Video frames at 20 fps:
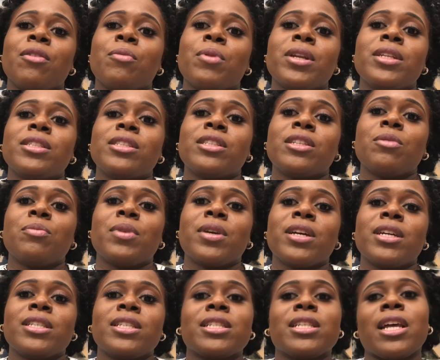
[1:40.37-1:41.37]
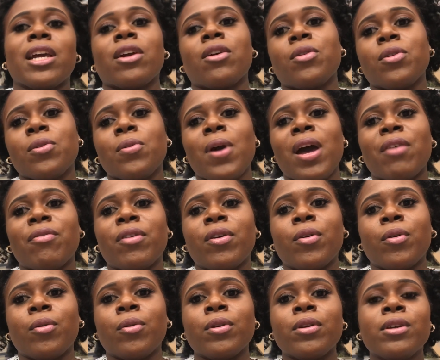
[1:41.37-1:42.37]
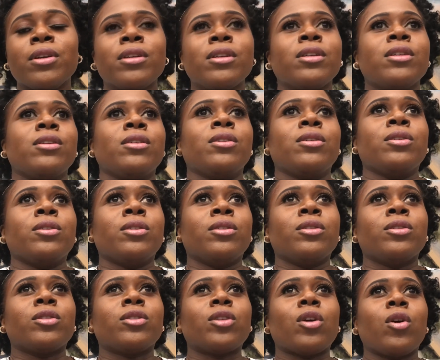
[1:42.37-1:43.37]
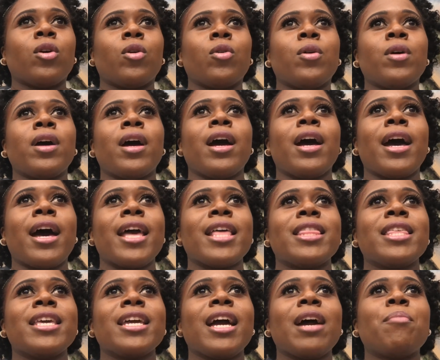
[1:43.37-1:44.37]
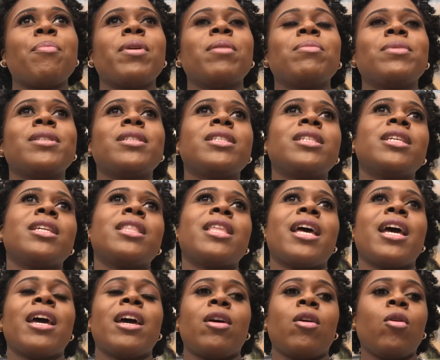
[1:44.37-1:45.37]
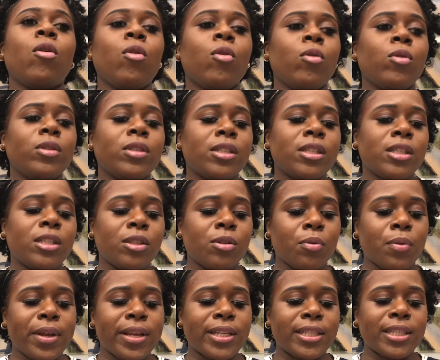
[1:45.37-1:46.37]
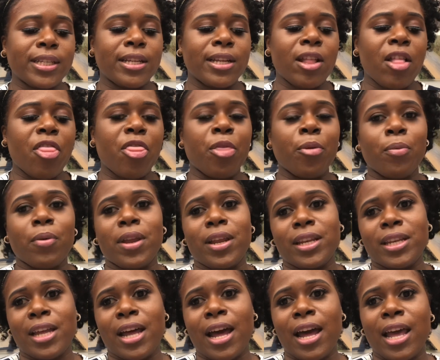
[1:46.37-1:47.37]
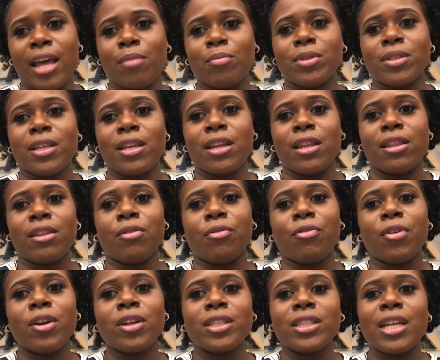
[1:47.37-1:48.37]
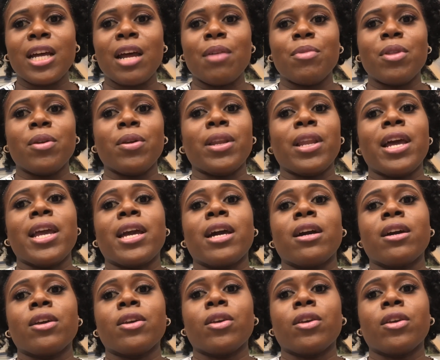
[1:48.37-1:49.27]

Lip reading: register because it's oh, you have a hold. So I think I bumped into that hold situation 3 times. And the first time they were like,